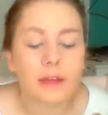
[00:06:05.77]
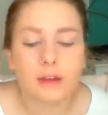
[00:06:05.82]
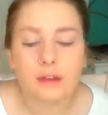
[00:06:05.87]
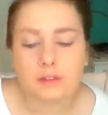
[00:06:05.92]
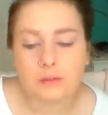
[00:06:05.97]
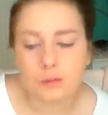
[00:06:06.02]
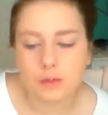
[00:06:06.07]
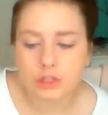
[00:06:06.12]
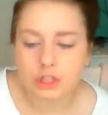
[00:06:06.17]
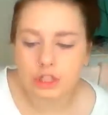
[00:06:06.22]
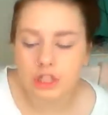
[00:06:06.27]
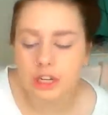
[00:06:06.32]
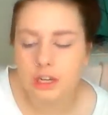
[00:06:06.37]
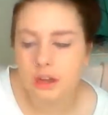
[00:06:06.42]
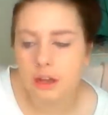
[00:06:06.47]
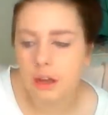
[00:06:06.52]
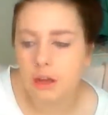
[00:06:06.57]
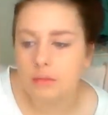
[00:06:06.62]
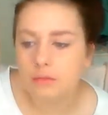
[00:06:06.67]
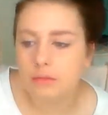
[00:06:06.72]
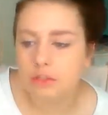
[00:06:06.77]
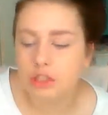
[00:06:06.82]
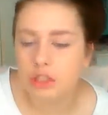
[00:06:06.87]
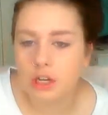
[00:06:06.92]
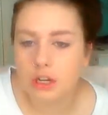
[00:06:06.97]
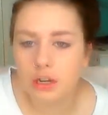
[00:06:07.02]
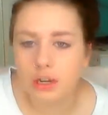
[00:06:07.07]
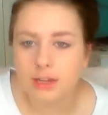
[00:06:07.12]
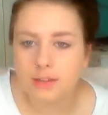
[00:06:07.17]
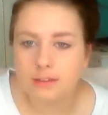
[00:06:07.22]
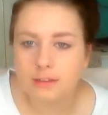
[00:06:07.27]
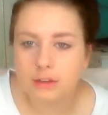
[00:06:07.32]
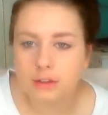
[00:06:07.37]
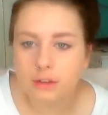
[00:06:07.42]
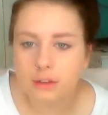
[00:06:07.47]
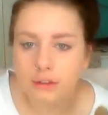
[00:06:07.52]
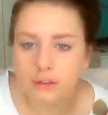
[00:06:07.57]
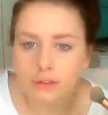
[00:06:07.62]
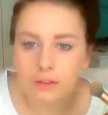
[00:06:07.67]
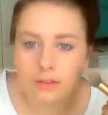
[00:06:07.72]
And I was watching
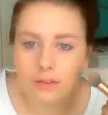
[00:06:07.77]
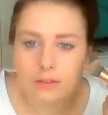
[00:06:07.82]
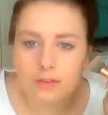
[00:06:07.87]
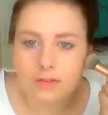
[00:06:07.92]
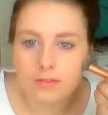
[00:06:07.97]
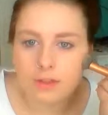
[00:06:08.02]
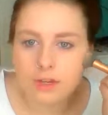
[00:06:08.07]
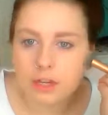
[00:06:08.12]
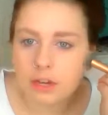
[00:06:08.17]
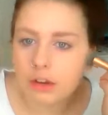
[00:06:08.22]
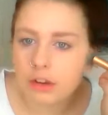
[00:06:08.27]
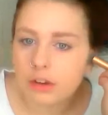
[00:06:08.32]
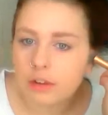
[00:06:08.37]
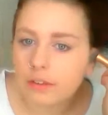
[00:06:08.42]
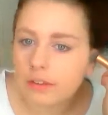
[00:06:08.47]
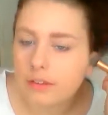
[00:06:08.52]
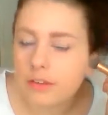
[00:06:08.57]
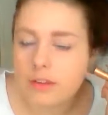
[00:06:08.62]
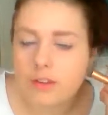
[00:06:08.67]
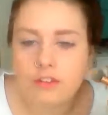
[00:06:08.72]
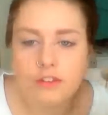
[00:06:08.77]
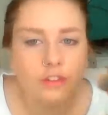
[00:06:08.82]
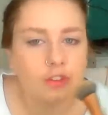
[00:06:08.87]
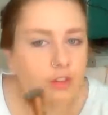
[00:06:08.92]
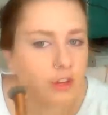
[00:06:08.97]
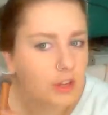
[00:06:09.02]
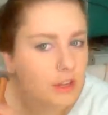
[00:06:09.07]
XoxOx's videos, and